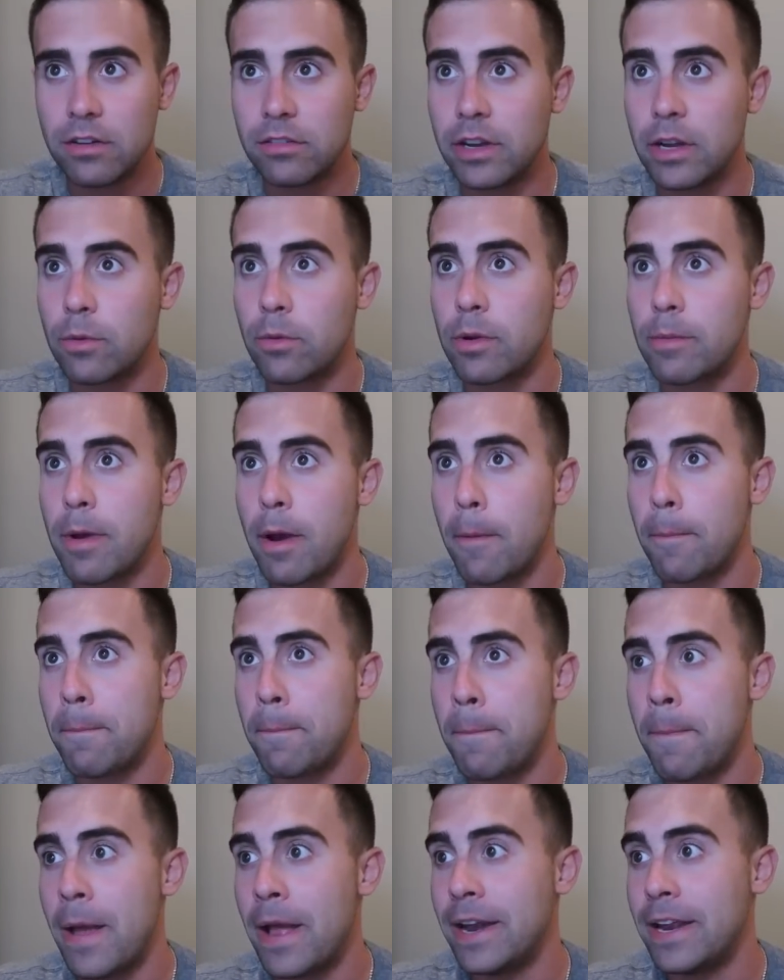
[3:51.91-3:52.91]
Like what
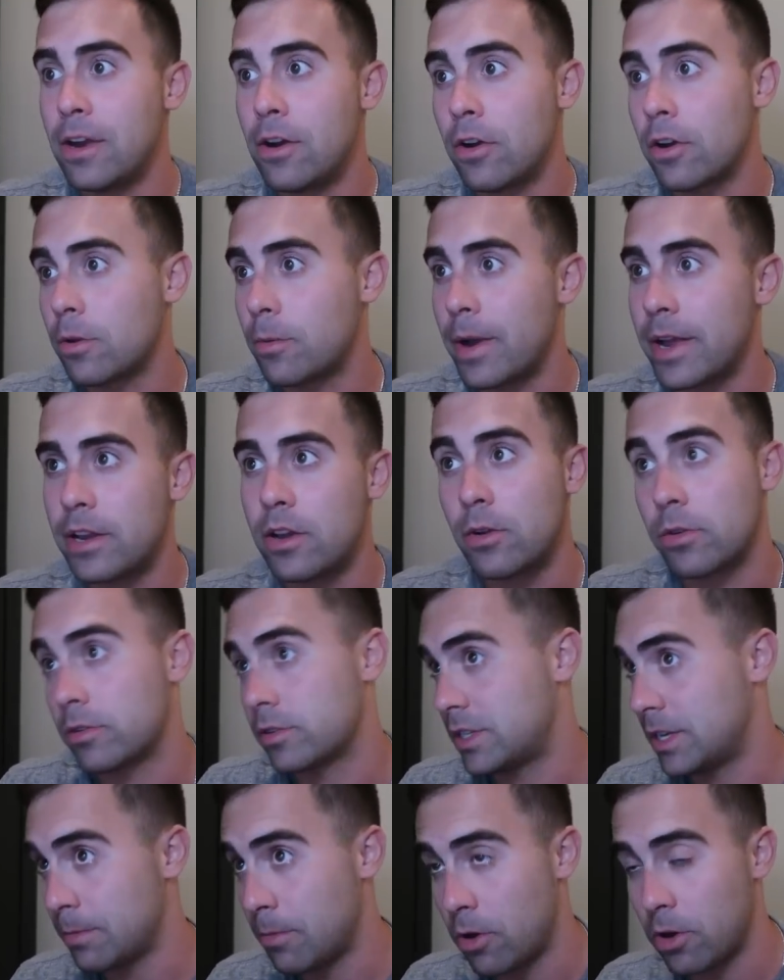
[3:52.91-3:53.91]
about Penny Hardaway? No, or
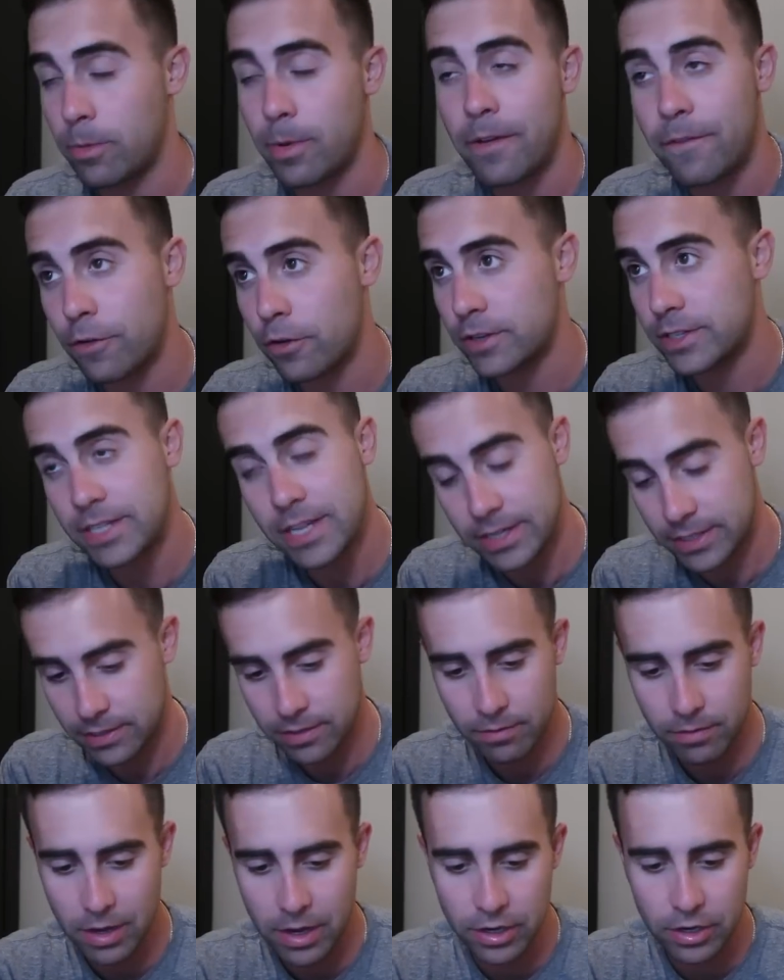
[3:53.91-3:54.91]
Tim Hardaway for
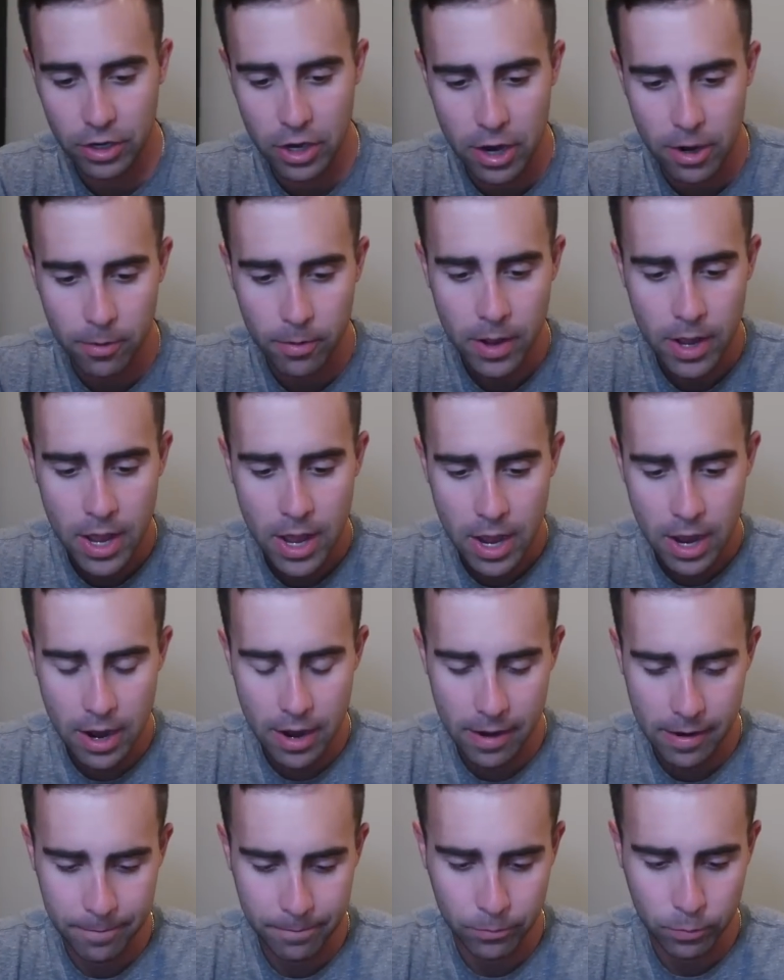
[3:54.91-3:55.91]
assists. There you go.
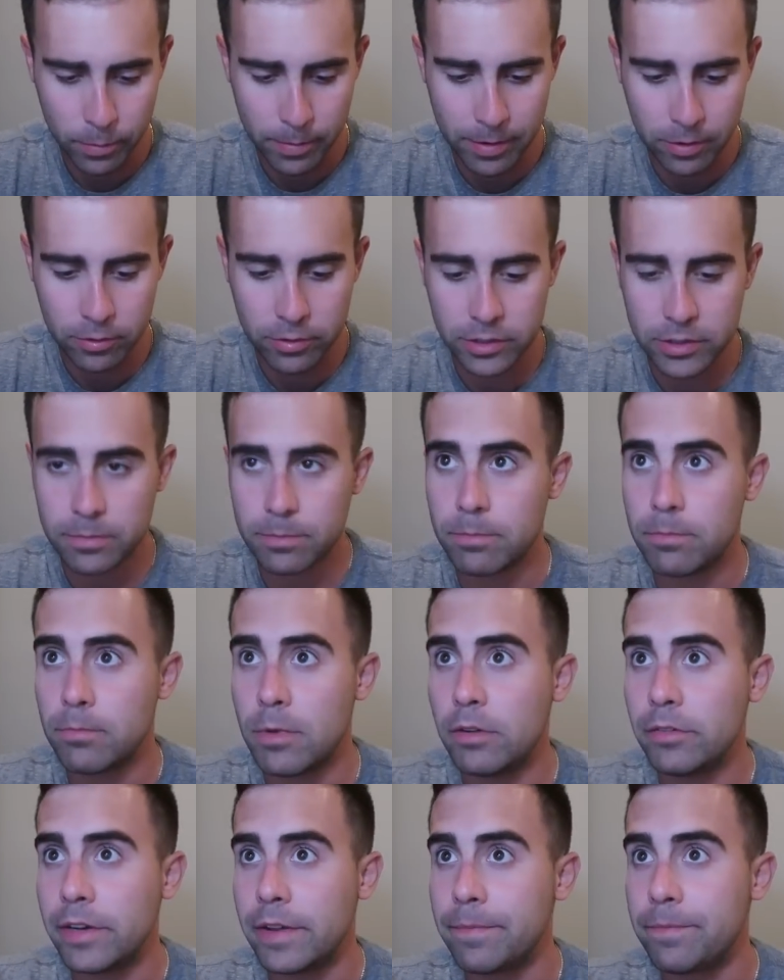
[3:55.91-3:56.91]
Um, what about Chris
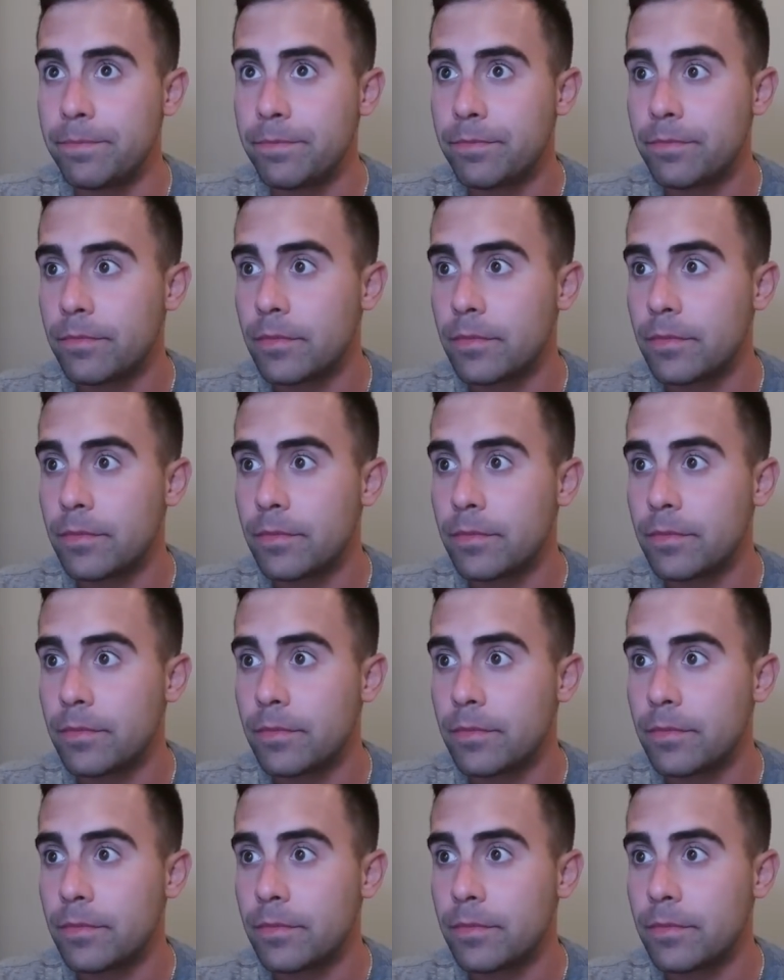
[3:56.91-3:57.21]
Mullin?